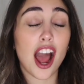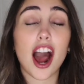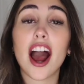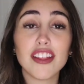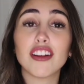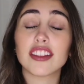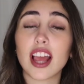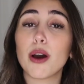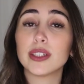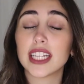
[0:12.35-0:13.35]
I thought
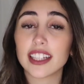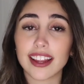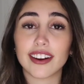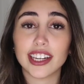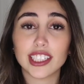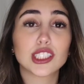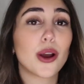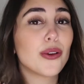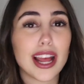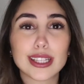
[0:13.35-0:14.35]
that was hilarious,
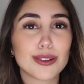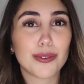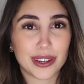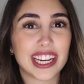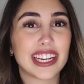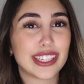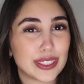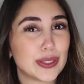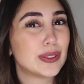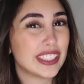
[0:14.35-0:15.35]
so that's what we're gonna
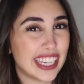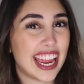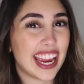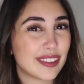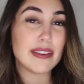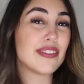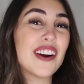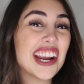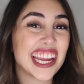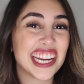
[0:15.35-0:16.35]
do today. Before
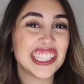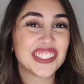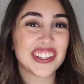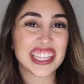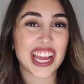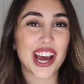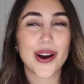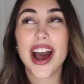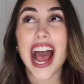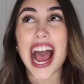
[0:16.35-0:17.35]
I get into it
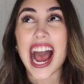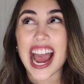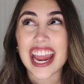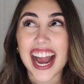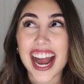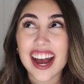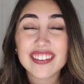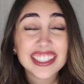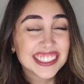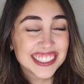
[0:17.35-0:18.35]
though, I
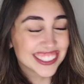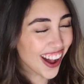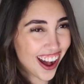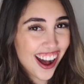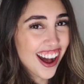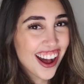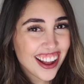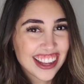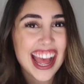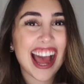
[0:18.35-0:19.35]
have a song!
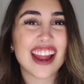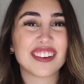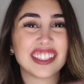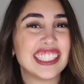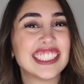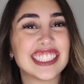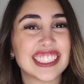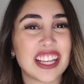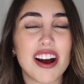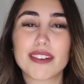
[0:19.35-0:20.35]
I released a
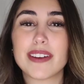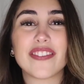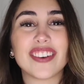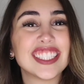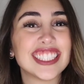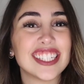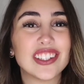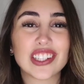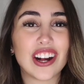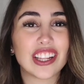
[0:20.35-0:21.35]
song, my first
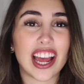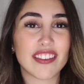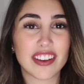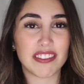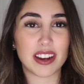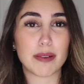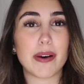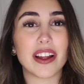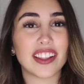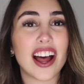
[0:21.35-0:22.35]
single, called I've Given Up
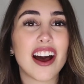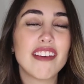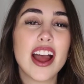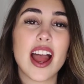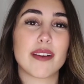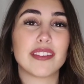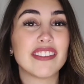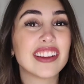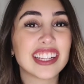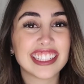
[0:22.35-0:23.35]
on Love. I'm
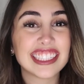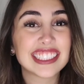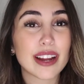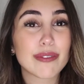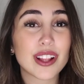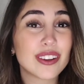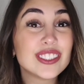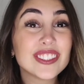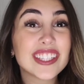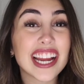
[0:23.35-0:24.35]
leaving the links down below
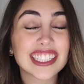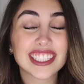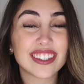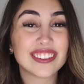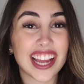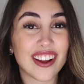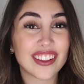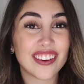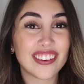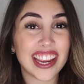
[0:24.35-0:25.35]
so you guys can go
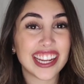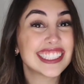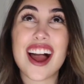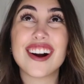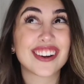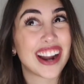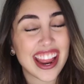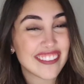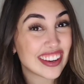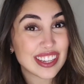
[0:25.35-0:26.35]
download it. I'll
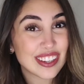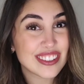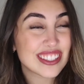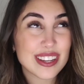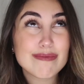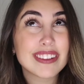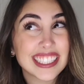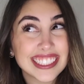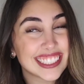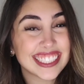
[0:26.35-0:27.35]
cry if you do, so
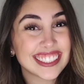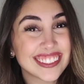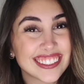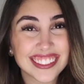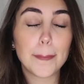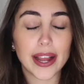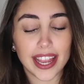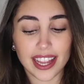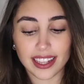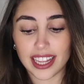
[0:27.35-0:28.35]
please do.
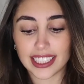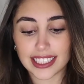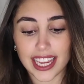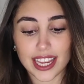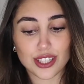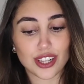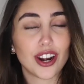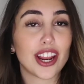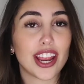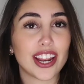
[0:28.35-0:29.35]
But let's get
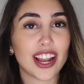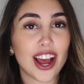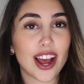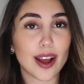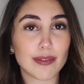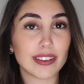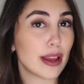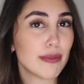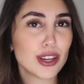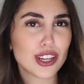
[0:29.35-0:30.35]
started.
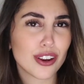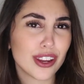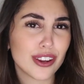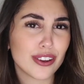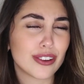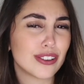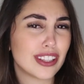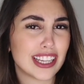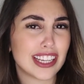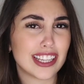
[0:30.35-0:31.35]
Let me show you
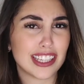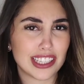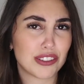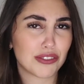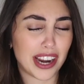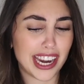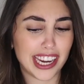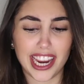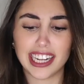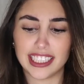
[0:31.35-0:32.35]
the
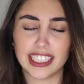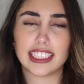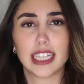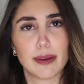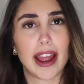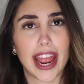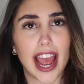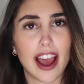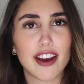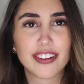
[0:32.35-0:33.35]
ranking system I
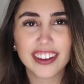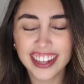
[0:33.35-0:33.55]
have.